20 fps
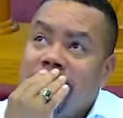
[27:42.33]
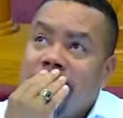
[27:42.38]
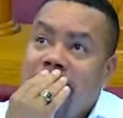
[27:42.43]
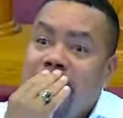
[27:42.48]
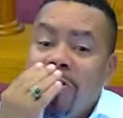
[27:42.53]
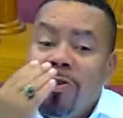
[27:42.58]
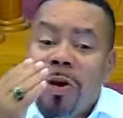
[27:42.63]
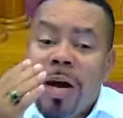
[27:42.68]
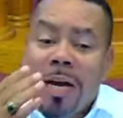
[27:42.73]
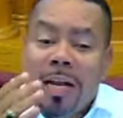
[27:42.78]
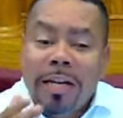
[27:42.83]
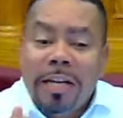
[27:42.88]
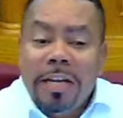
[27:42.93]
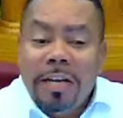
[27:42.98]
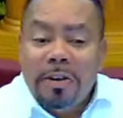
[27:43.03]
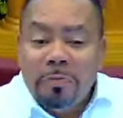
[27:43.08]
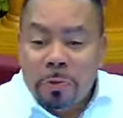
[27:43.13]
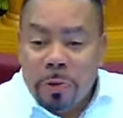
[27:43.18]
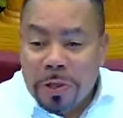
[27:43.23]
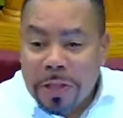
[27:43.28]
You got to
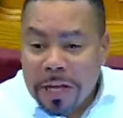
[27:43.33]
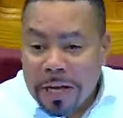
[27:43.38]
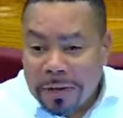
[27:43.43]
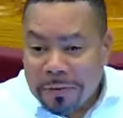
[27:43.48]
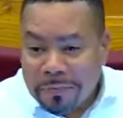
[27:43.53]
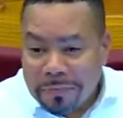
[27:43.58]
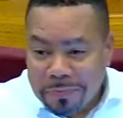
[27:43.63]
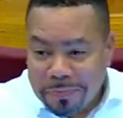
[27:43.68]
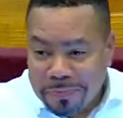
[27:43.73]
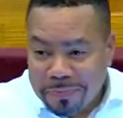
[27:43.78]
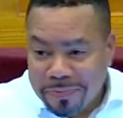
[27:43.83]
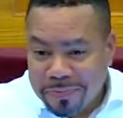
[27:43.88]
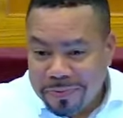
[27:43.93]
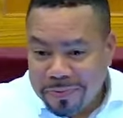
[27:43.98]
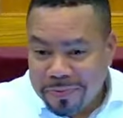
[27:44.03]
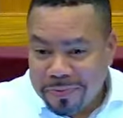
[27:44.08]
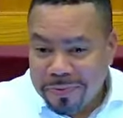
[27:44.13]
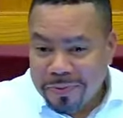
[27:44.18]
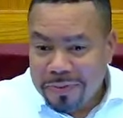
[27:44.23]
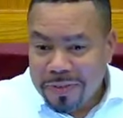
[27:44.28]
live with that.
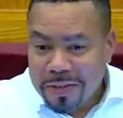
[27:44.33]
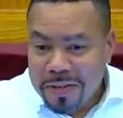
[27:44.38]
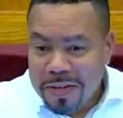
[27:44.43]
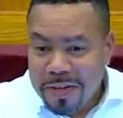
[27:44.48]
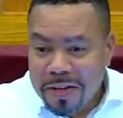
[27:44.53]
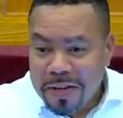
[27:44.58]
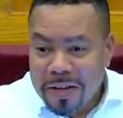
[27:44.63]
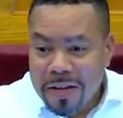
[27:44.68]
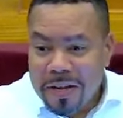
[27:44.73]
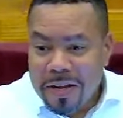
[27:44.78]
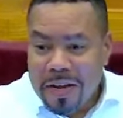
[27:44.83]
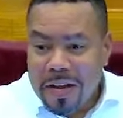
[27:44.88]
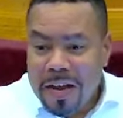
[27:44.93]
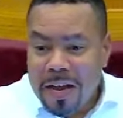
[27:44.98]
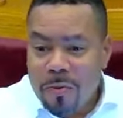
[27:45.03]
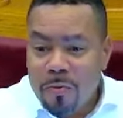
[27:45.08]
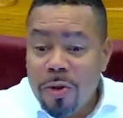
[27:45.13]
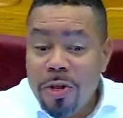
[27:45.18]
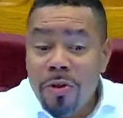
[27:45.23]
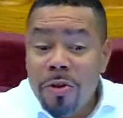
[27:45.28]

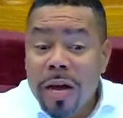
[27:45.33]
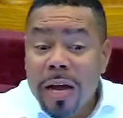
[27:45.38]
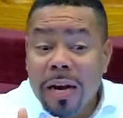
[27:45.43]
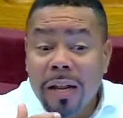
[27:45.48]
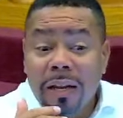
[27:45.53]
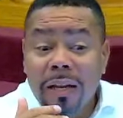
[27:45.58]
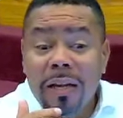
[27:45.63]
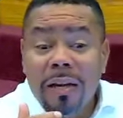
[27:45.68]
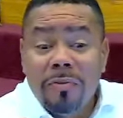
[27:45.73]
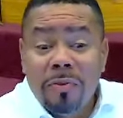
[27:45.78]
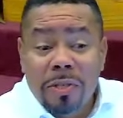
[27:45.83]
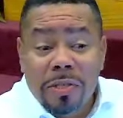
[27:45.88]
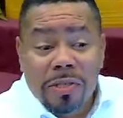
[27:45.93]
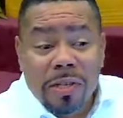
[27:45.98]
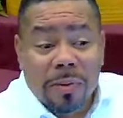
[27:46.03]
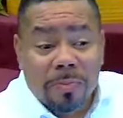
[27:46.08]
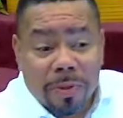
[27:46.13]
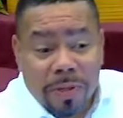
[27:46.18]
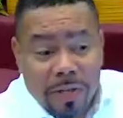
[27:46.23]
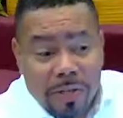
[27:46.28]
And when you got to live with
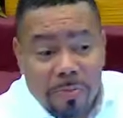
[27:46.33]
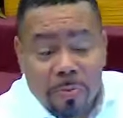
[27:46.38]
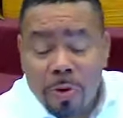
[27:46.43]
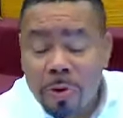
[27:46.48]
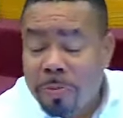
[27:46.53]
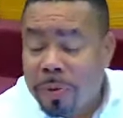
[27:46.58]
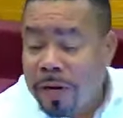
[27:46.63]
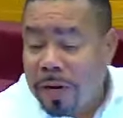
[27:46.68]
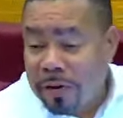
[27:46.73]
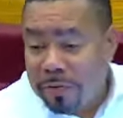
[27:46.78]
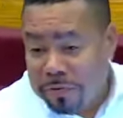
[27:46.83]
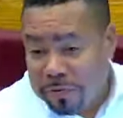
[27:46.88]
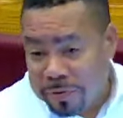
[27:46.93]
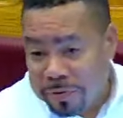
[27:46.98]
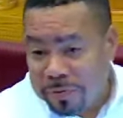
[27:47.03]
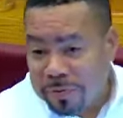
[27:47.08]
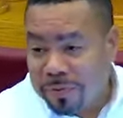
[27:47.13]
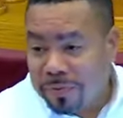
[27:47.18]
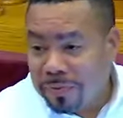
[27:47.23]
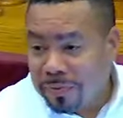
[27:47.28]
something, it's more painful,
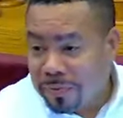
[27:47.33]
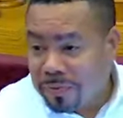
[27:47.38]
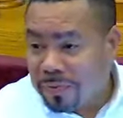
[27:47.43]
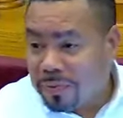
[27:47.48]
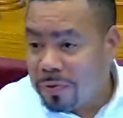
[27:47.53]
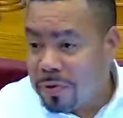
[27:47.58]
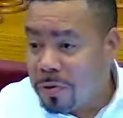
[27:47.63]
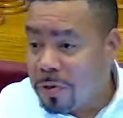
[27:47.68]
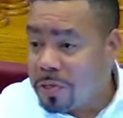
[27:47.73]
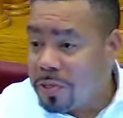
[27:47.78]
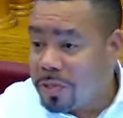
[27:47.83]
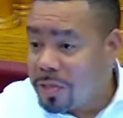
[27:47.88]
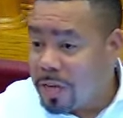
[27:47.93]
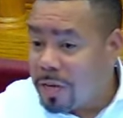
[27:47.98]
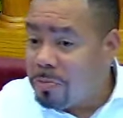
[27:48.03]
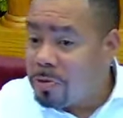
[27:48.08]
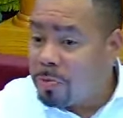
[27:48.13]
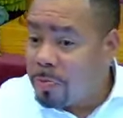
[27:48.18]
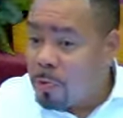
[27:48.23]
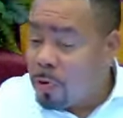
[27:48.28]
or it
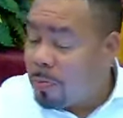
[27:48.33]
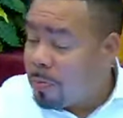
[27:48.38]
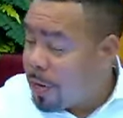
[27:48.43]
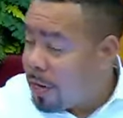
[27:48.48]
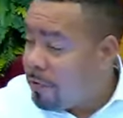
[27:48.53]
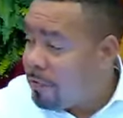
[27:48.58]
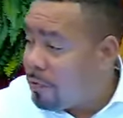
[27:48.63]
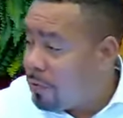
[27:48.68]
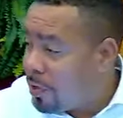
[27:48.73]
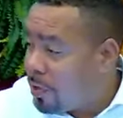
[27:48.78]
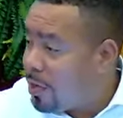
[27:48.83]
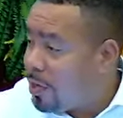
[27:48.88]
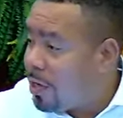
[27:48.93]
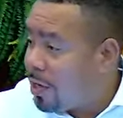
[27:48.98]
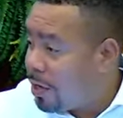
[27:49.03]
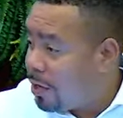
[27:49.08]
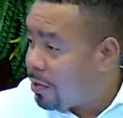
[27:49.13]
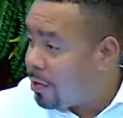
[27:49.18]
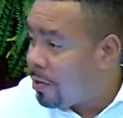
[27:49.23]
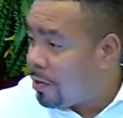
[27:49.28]
seems more painful than
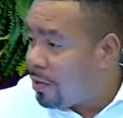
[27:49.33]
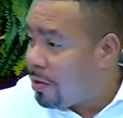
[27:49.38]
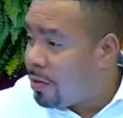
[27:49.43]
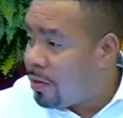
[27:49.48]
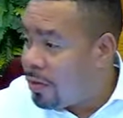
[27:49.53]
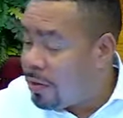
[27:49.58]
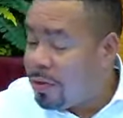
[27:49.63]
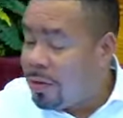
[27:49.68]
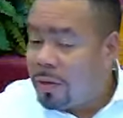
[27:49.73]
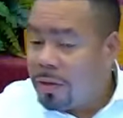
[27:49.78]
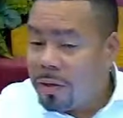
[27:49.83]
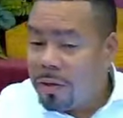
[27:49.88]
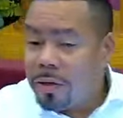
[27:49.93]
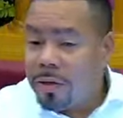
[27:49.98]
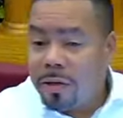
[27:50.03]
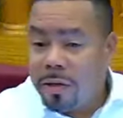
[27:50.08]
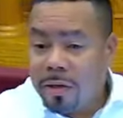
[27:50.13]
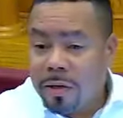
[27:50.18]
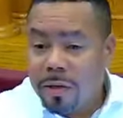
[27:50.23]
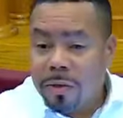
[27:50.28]
death.
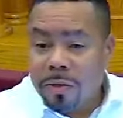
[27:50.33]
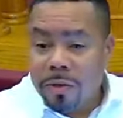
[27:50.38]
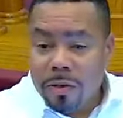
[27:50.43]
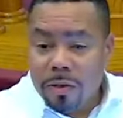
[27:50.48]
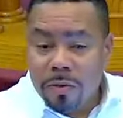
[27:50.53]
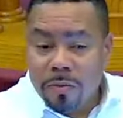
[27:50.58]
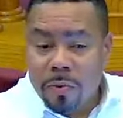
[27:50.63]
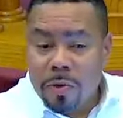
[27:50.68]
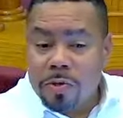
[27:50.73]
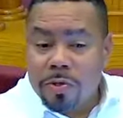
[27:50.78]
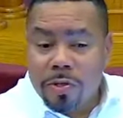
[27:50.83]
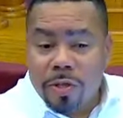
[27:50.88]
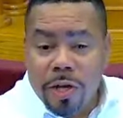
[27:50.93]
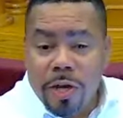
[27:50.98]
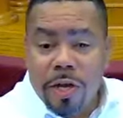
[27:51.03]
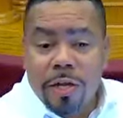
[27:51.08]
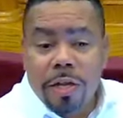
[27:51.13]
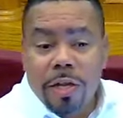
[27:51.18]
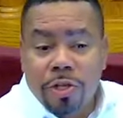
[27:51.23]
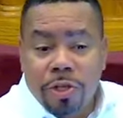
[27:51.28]
You know, Worst
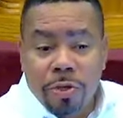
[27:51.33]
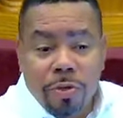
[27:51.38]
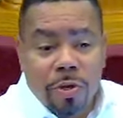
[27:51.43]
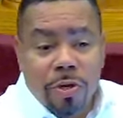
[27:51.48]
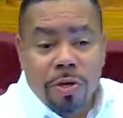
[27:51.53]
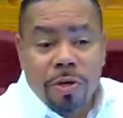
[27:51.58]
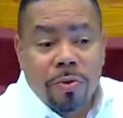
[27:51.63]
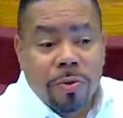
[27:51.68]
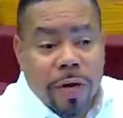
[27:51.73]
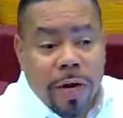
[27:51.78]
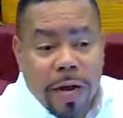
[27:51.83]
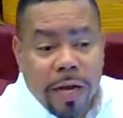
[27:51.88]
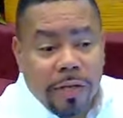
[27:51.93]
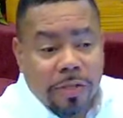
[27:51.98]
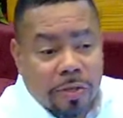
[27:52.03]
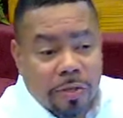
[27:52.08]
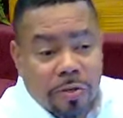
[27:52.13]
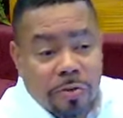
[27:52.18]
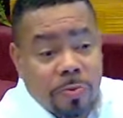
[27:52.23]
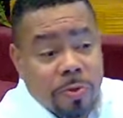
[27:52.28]
thing that you could do in high
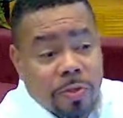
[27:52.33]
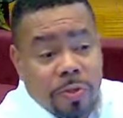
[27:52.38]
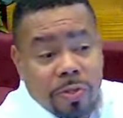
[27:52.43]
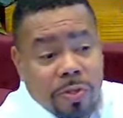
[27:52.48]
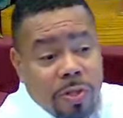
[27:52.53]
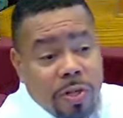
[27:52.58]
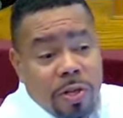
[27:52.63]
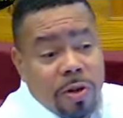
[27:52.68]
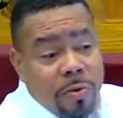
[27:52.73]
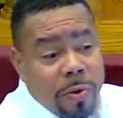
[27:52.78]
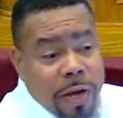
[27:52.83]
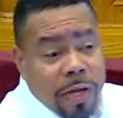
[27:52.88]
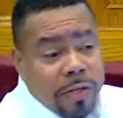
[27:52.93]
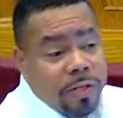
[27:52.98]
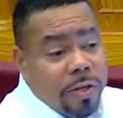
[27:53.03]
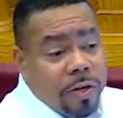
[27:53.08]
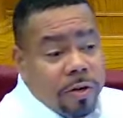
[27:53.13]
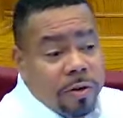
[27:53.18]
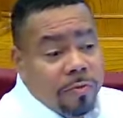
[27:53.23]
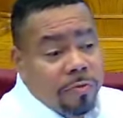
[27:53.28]
school was to see your ex
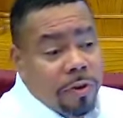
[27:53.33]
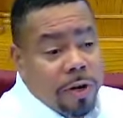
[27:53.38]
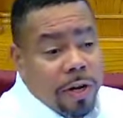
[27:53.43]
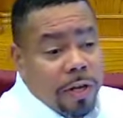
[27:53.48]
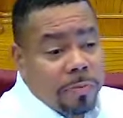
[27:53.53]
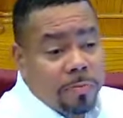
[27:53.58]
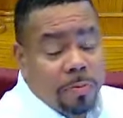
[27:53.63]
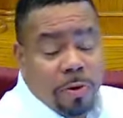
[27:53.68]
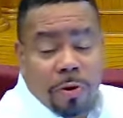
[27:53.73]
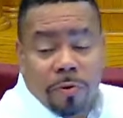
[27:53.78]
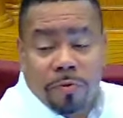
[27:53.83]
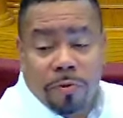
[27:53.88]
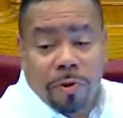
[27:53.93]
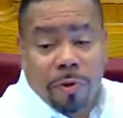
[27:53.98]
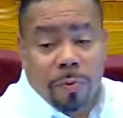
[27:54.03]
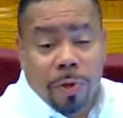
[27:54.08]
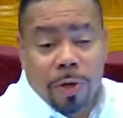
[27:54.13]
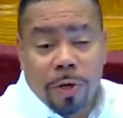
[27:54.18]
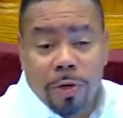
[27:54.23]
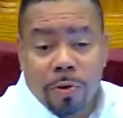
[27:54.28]
girlfriend, ex boyfriend
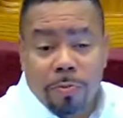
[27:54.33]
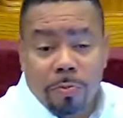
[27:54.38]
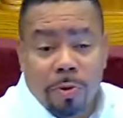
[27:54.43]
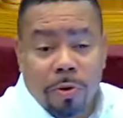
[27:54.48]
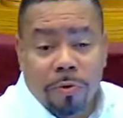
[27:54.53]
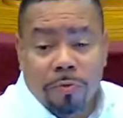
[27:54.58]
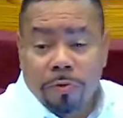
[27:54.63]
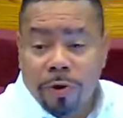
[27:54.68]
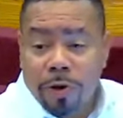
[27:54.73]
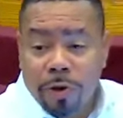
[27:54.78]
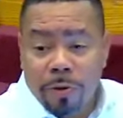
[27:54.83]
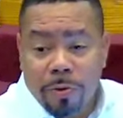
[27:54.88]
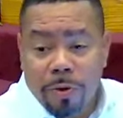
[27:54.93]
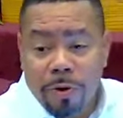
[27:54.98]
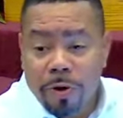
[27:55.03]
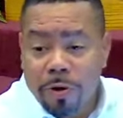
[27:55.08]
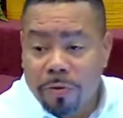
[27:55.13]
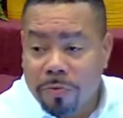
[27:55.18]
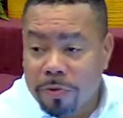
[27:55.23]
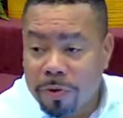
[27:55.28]
with a new boyfriend, new
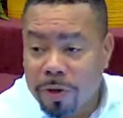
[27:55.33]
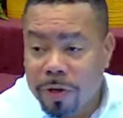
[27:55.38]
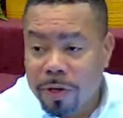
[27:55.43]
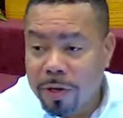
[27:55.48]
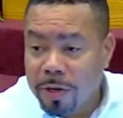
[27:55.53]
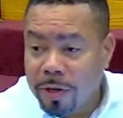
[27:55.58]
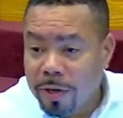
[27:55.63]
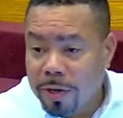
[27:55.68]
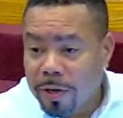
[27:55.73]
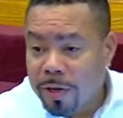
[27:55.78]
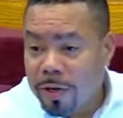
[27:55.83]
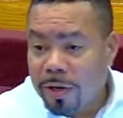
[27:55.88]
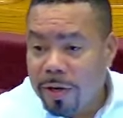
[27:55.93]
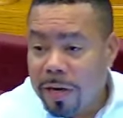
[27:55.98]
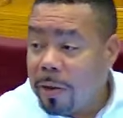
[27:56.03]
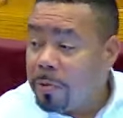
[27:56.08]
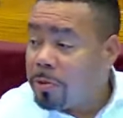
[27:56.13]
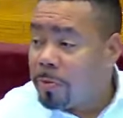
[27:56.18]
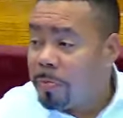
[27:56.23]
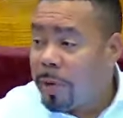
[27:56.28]
girlfriend.
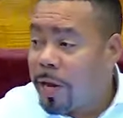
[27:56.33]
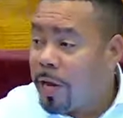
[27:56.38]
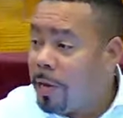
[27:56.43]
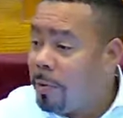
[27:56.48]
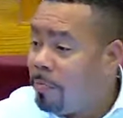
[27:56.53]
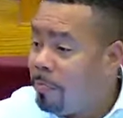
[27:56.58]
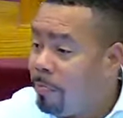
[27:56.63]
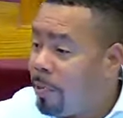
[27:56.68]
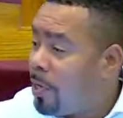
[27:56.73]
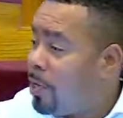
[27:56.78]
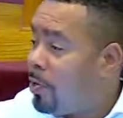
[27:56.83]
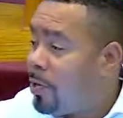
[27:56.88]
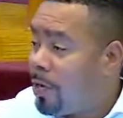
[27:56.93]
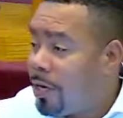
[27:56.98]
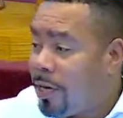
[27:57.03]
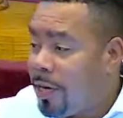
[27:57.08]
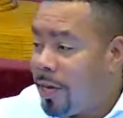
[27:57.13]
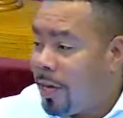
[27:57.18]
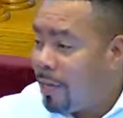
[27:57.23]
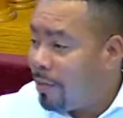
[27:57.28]
That was a pain bitter than
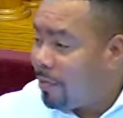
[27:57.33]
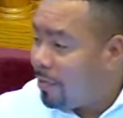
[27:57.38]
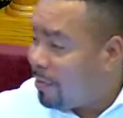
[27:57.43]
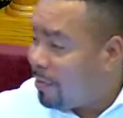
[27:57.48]
death,